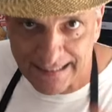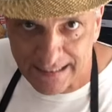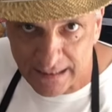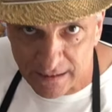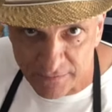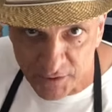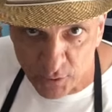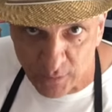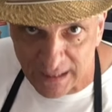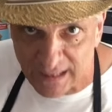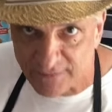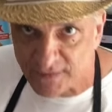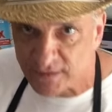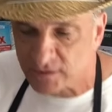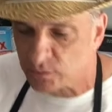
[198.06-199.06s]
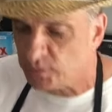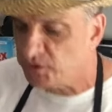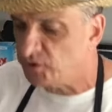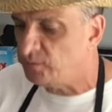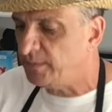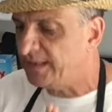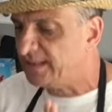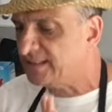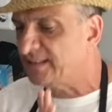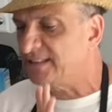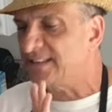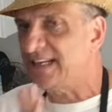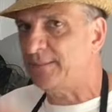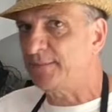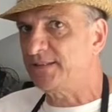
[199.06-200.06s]
of your waffles. When you mix
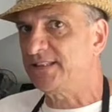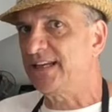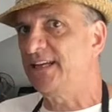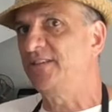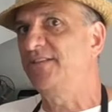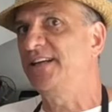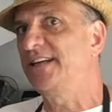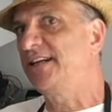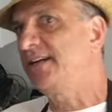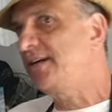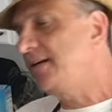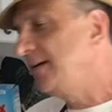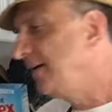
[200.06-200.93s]
this apple cider vinegar